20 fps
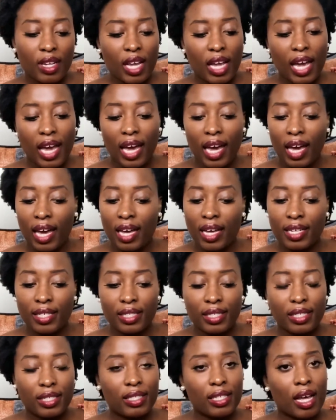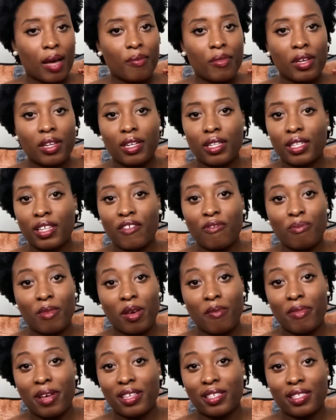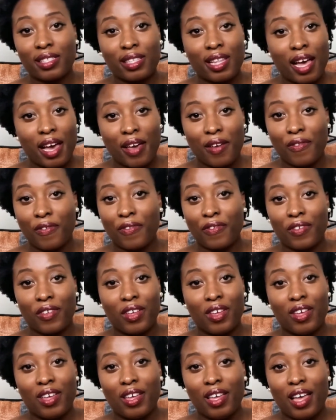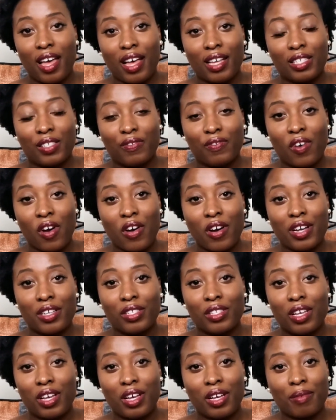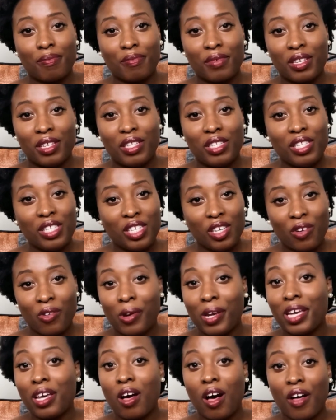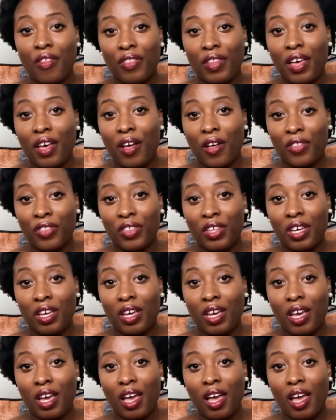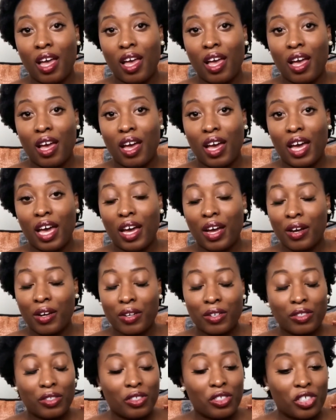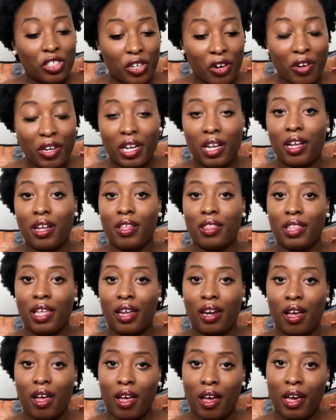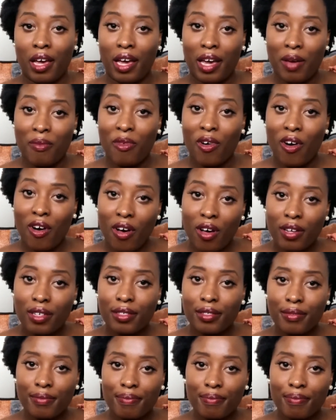and I'm gonna live my best life as far as continuing on the healthy hair journey that I am on.